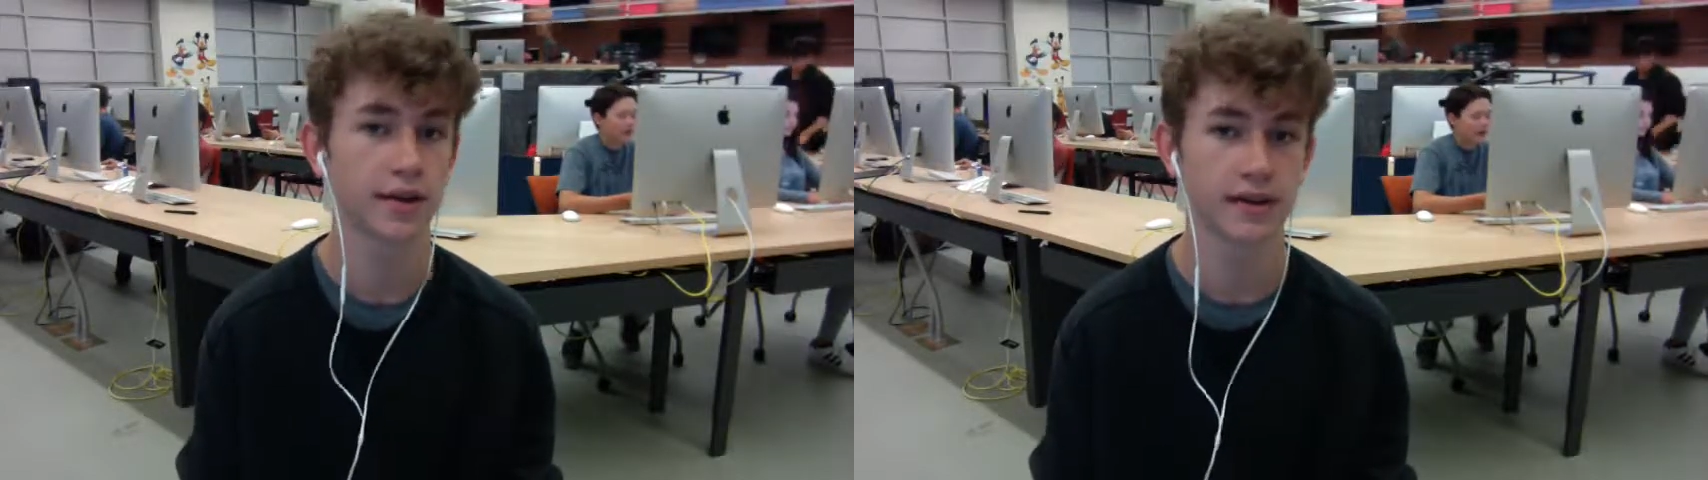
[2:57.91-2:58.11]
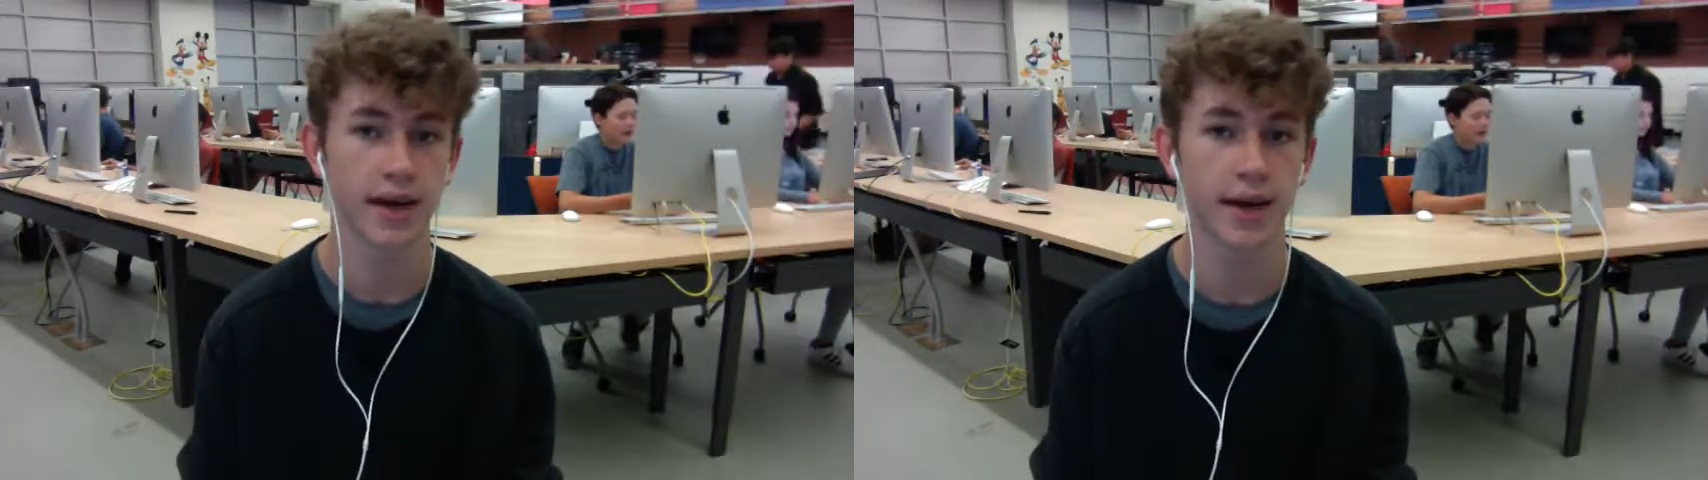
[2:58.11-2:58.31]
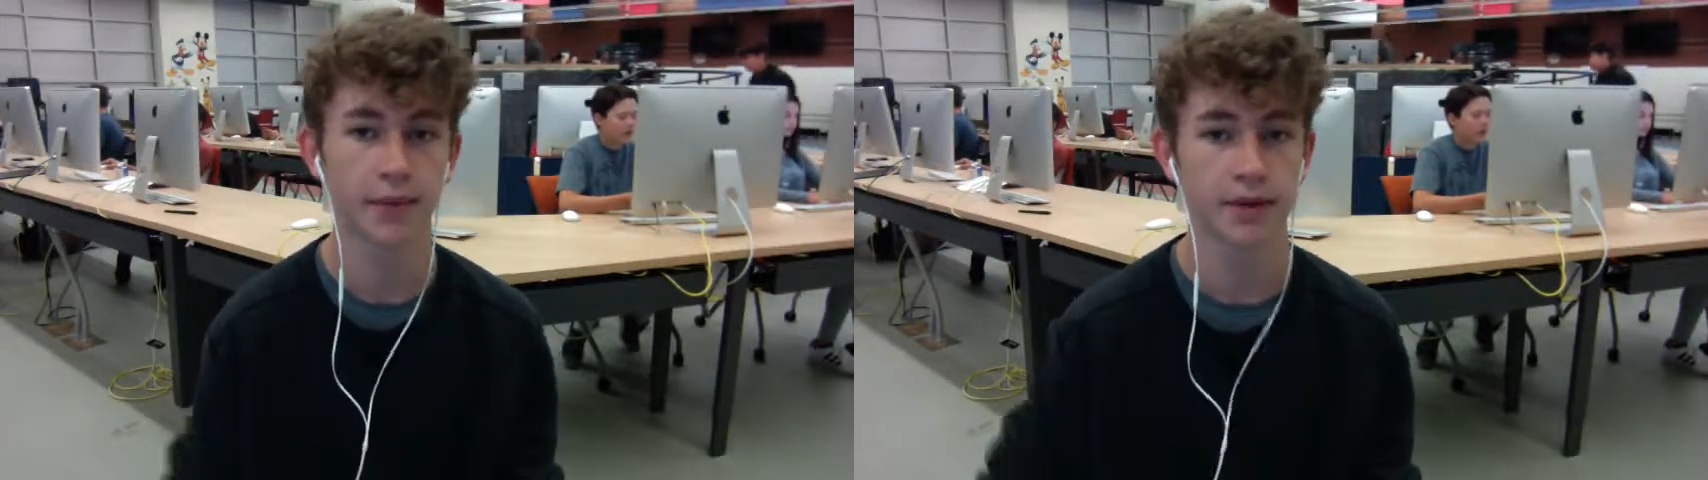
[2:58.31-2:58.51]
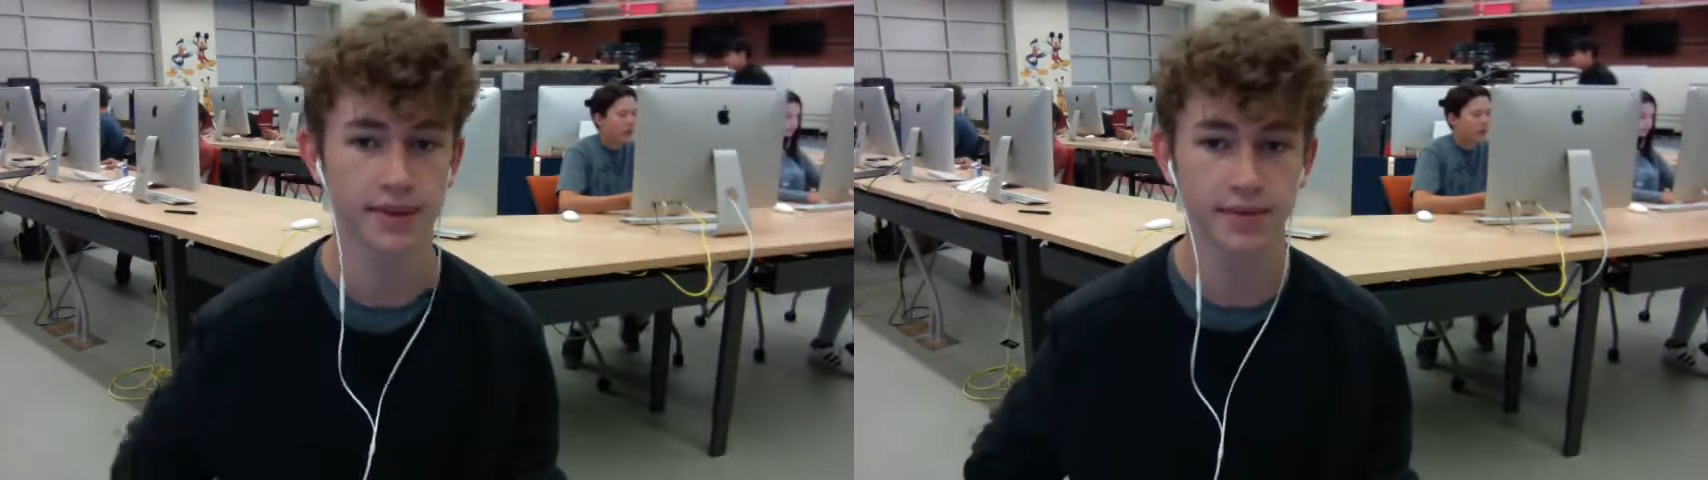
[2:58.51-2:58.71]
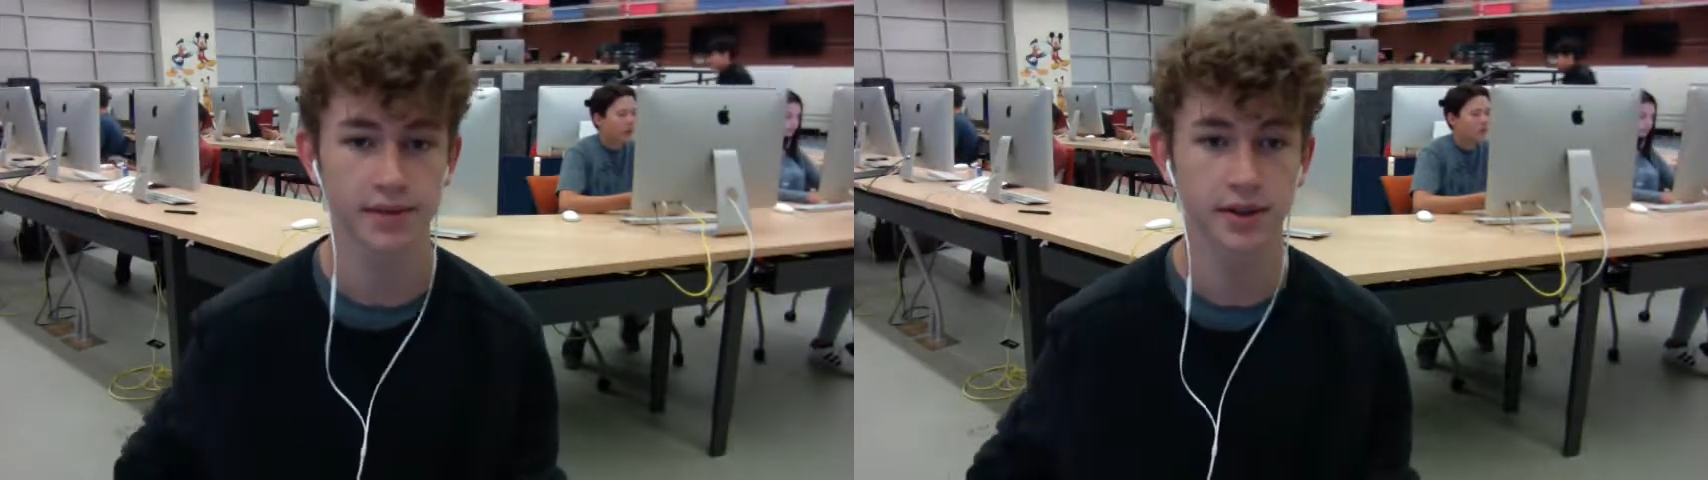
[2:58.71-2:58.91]
doesn't happen on
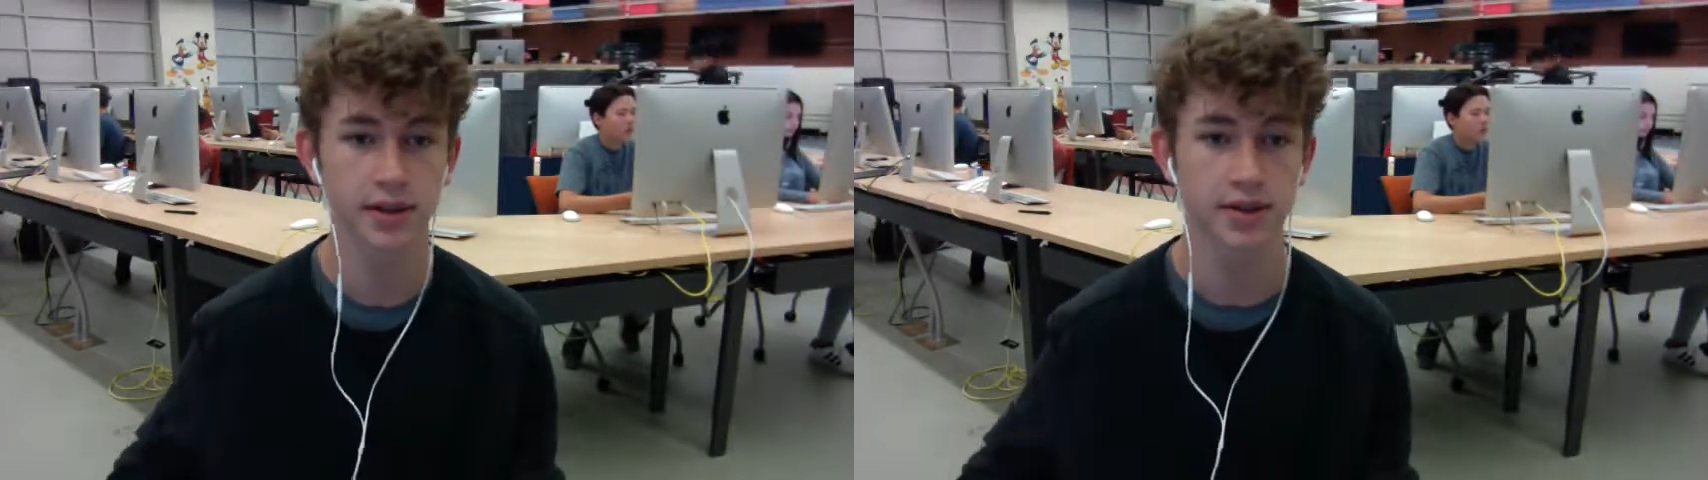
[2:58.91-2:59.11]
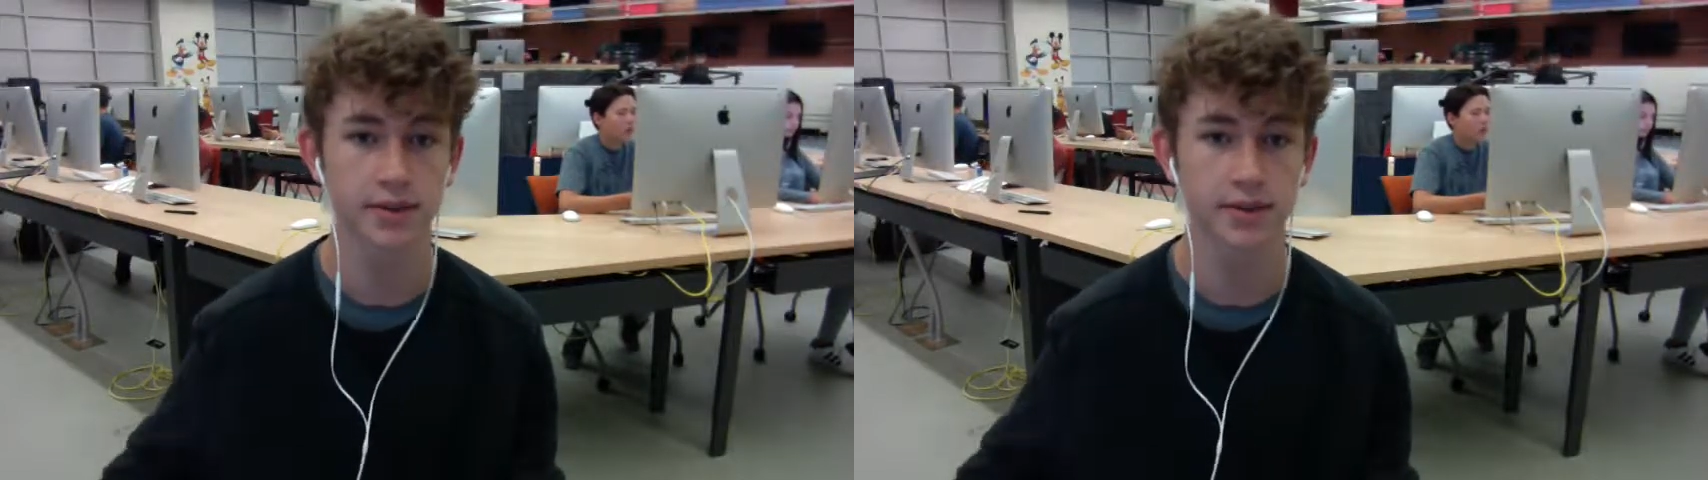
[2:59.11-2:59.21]
Samsung either.